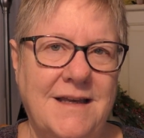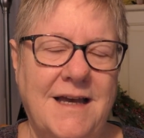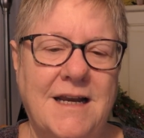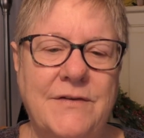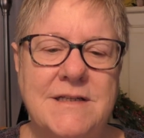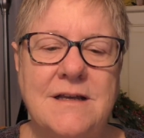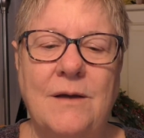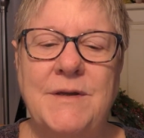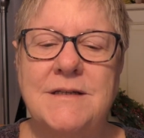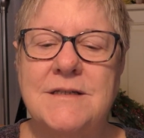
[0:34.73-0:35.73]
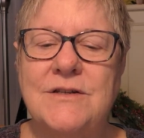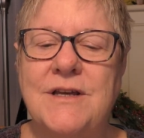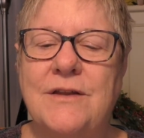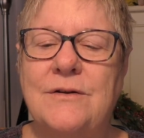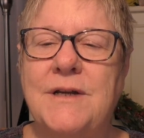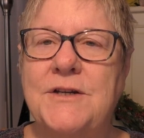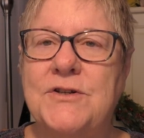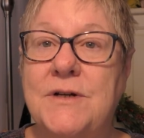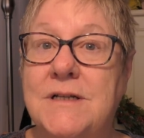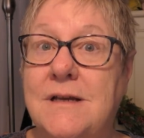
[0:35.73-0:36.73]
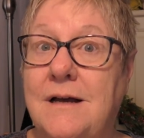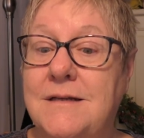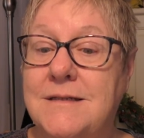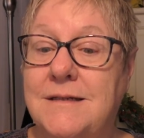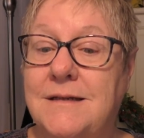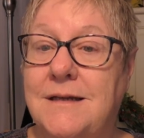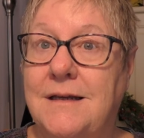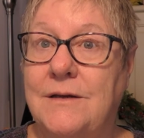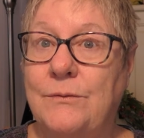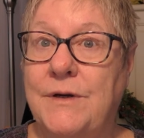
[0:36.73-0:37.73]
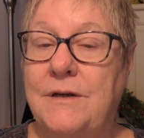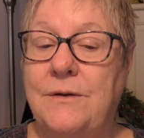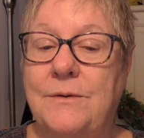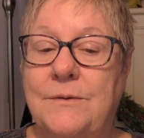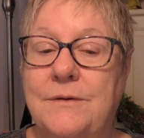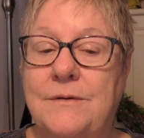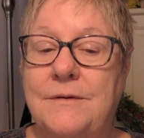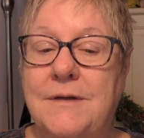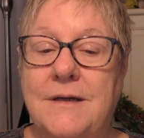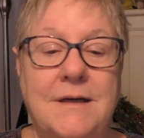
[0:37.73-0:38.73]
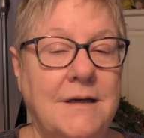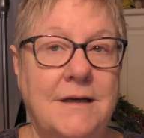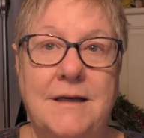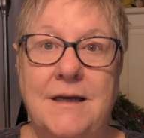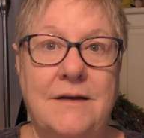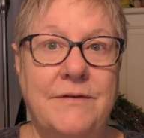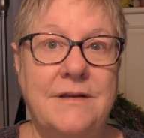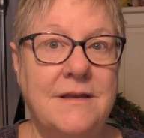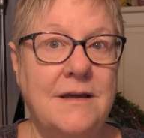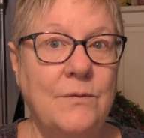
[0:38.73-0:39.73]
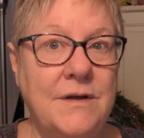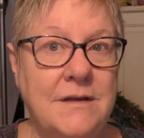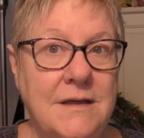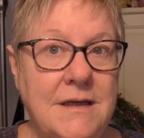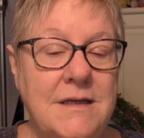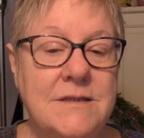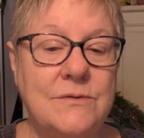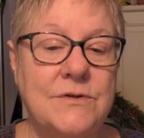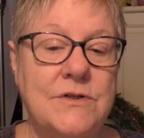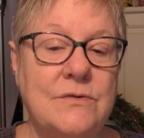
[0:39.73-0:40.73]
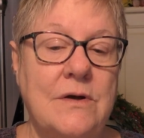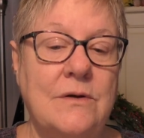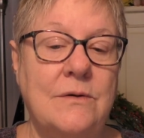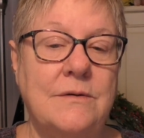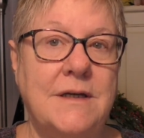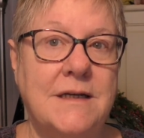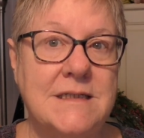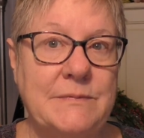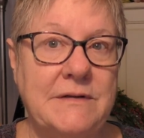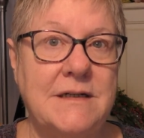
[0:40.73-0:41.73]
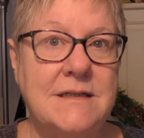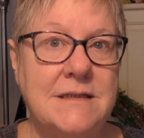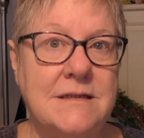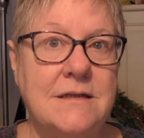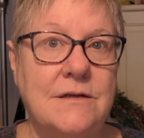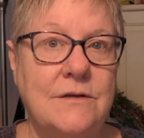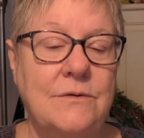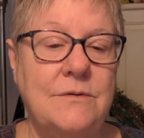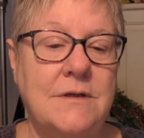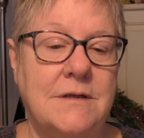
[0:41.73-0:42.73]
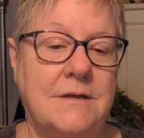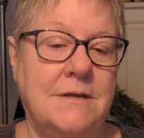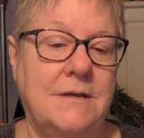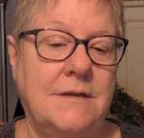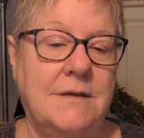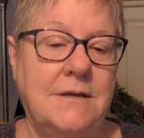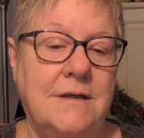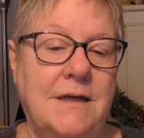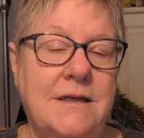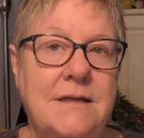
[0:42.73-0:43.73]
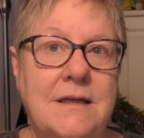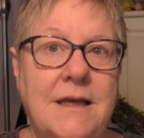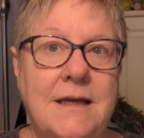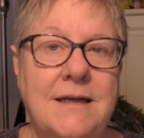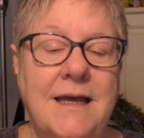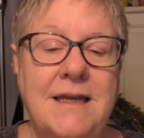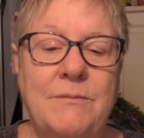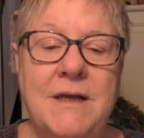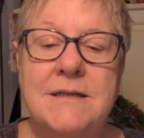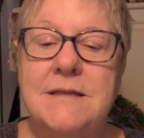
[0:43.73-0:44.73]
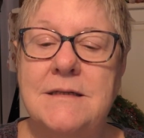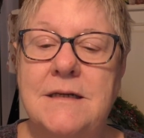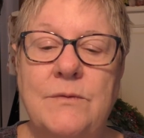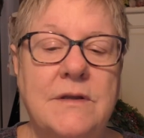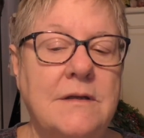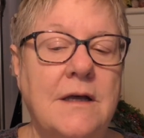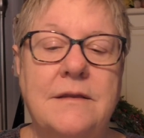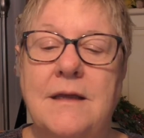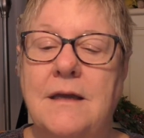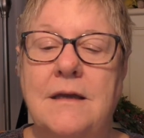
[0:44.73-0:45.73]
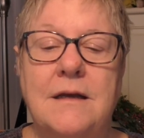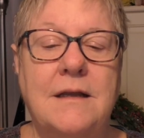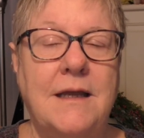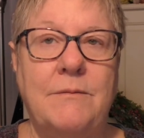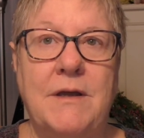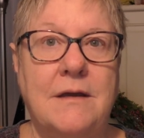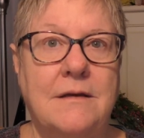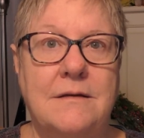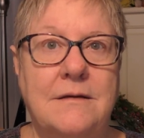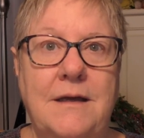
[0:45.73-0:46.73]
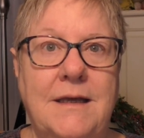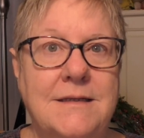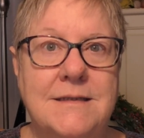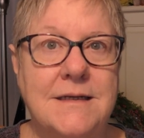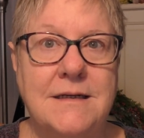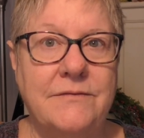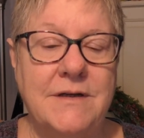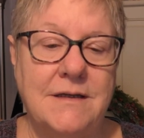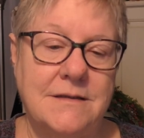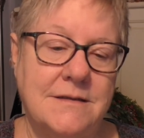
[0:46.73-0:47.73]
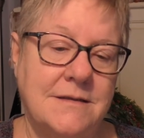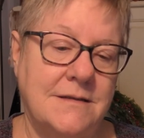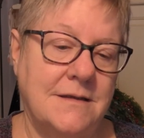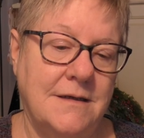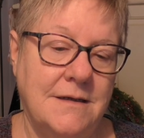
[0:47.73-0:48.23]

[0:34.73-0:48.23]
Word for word: Out of its comings together, nature is constantly renewed. Everything with ease or struggle experiences union, and in the end, an immensity with nothing claiming insignificance.